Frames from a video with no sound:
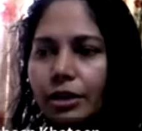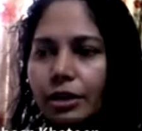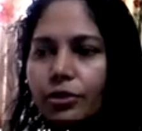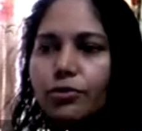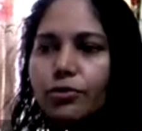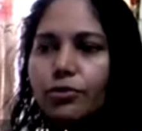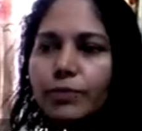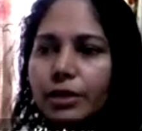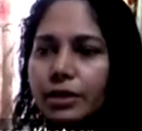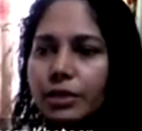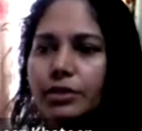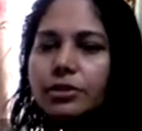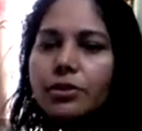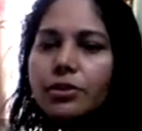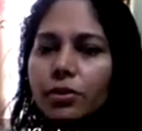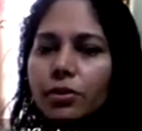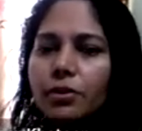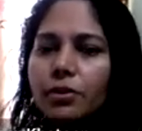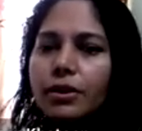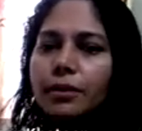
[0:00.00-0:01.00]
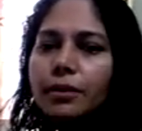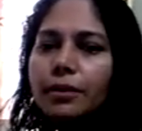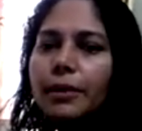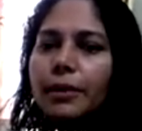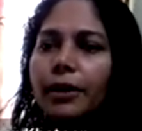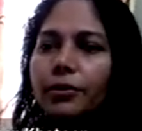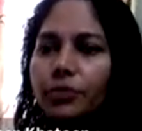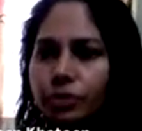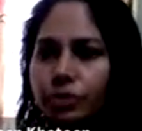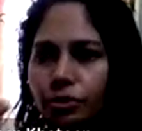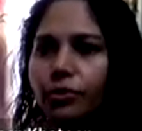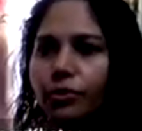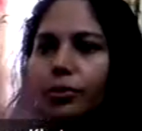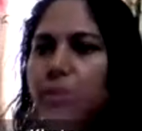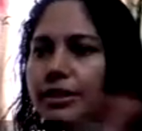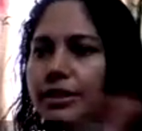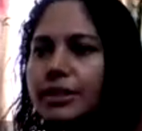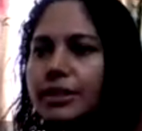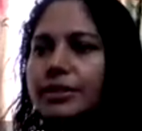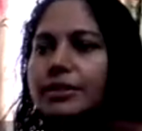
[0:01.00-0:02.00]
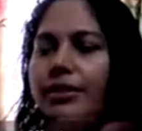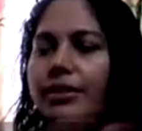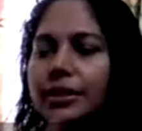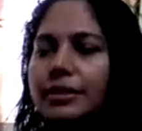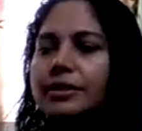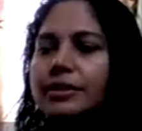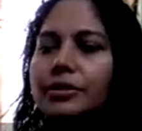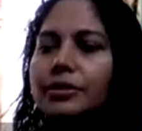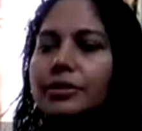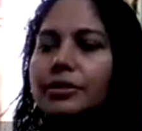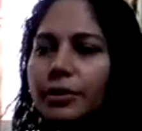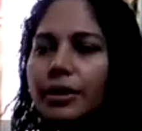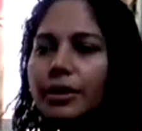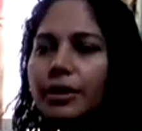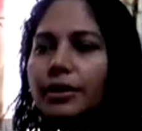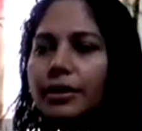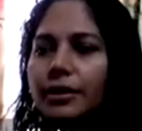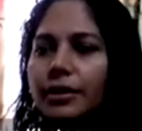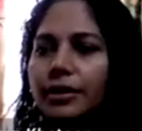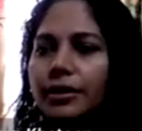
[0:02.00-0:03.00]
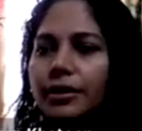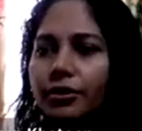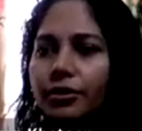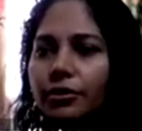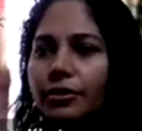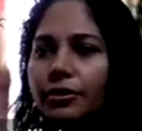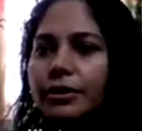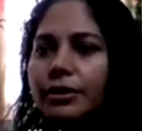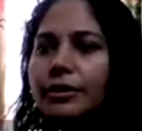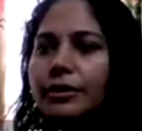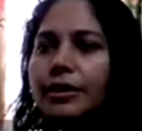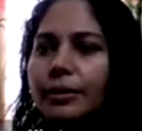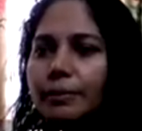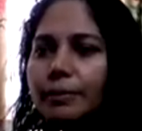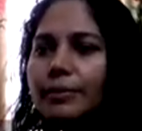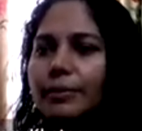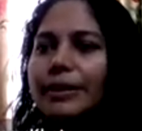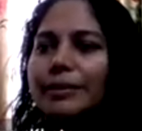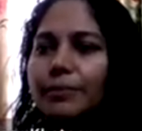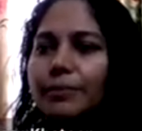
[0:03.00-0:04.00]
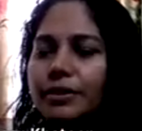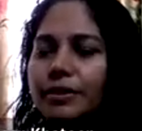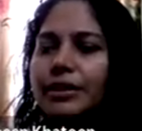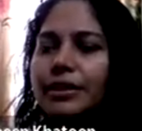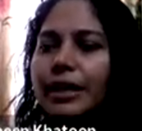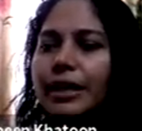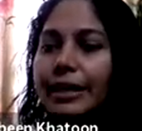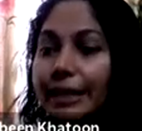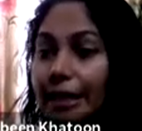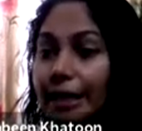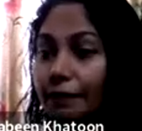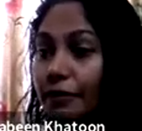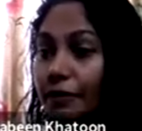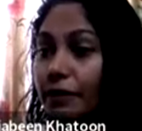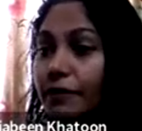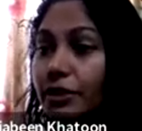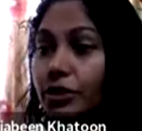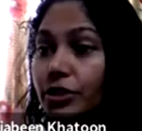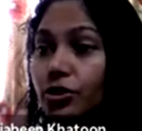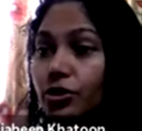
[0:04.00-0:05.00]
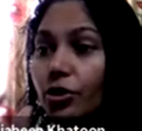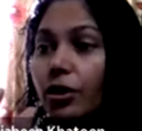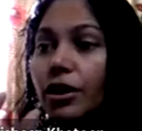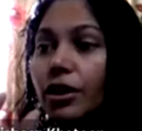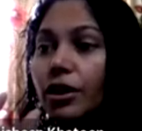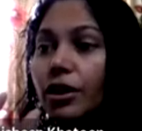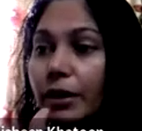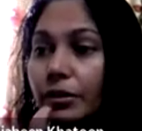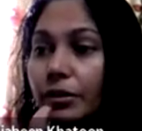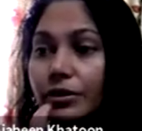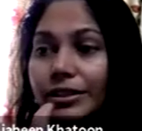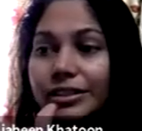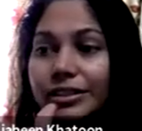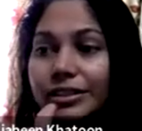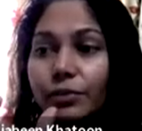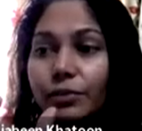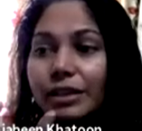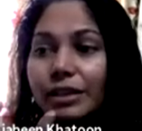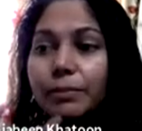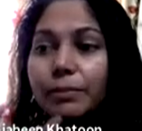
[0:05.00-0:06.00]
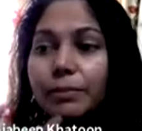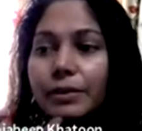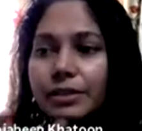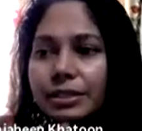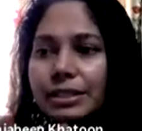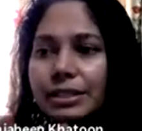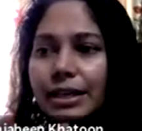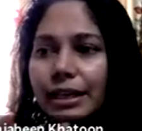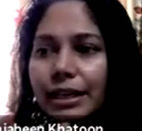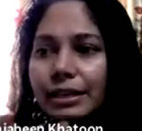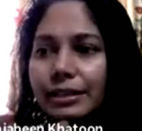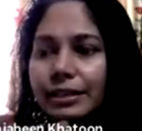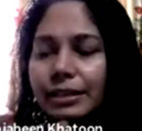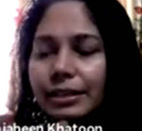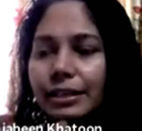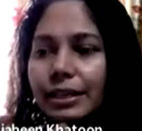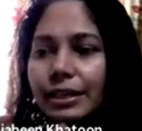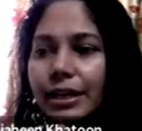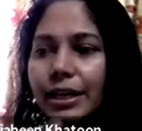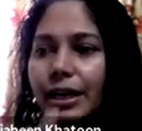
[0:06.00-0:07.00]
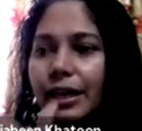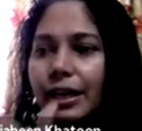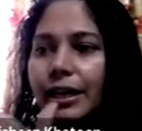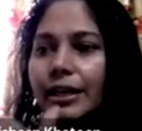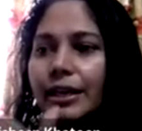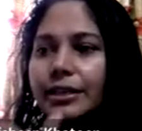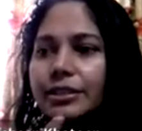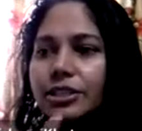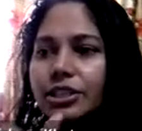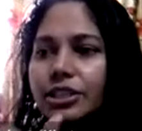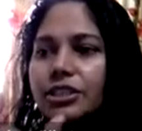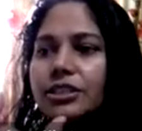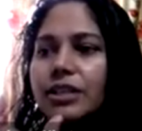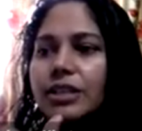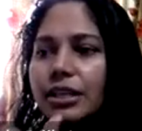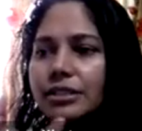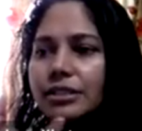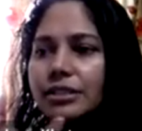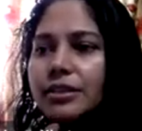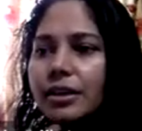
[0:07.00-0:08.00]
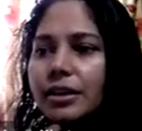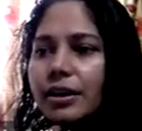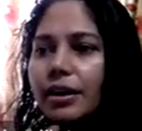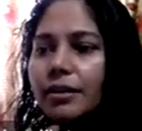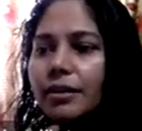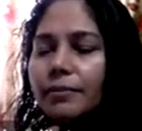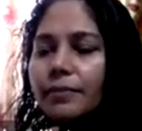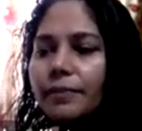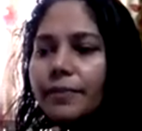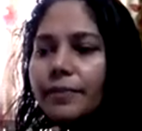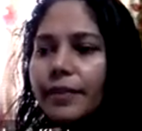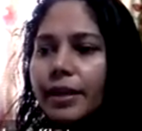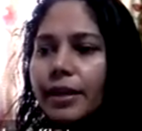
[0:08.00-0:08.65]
Grooming is all about all these things as well. You know, the complete personality. And when we talk about this word personality, it just doesn't come,